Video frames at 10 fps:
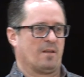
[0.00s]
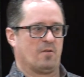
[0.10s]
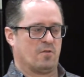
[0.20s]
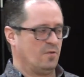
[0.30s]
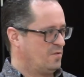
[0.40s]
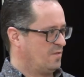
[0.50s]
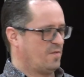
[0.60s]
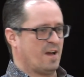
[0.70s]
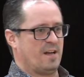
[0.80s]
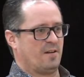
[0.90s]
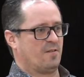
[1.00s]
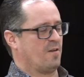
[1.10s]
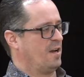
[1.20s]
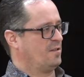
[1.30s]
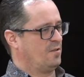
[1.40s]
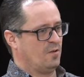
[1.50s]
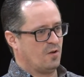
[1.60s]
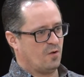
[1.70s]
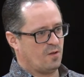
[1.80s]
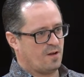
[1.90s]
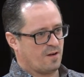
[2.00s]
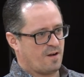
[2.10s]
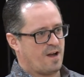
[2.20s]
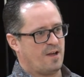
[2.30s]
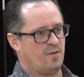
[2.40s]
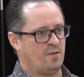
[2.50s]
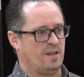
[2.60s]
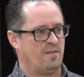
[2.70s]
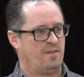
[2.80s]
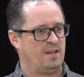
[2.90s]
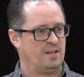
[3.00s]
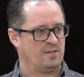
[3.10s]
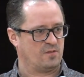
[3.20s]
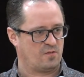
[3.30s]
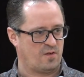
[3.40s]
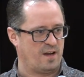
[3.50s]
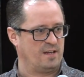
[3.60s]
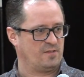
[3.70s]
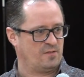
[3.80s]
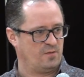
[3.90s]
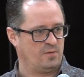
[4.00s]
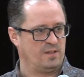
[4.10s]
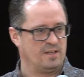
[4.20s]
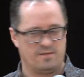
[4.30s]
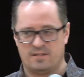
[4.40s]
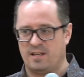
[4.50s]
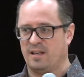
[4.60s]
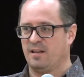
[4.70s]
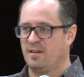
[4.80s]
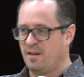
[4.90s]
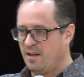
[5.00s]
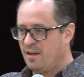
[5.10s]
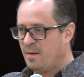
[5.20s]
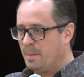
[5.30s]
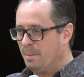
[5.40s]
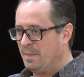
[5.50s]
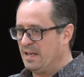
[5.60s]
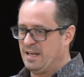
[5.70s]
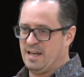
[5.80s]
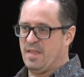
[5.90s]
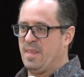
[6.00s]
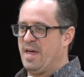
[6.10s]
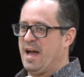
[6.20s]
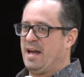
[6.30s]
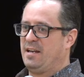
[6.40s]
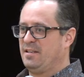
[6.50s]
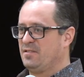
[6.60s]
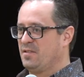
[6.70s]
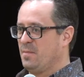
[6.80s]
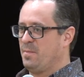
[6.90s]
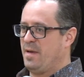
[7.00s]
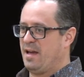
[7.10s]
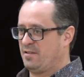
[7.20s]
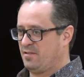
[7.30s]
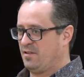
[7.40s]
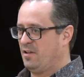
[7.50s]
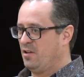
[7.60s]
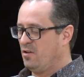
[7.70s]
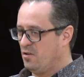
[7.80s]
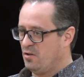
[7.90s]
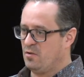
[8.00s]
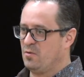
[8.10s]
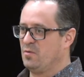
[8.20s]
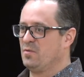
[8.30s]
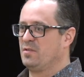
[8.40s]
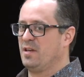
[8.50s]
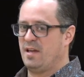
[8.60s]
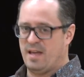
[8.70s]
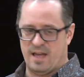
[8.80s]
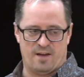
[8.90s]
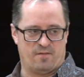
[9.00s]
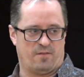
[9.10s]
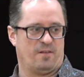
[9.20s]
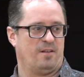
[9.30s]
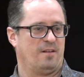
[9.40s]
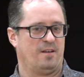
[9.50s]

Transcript: Crucified in Christ, no longer I who live, it is Christ who lives in me. And that is the best news ever.